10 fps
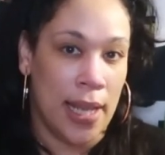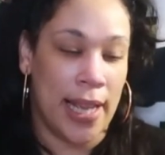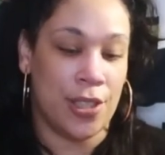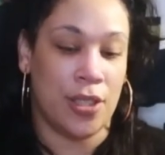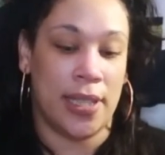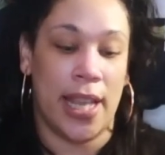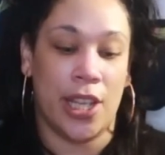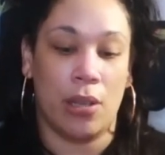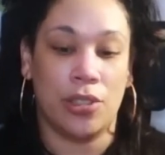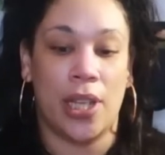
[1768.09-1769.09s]
And to take
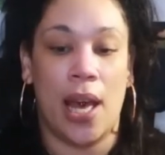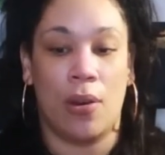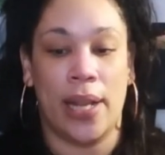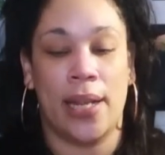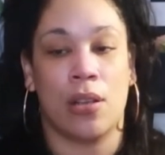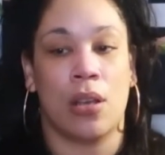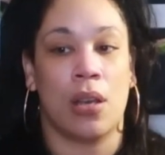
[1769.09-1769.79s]
your child and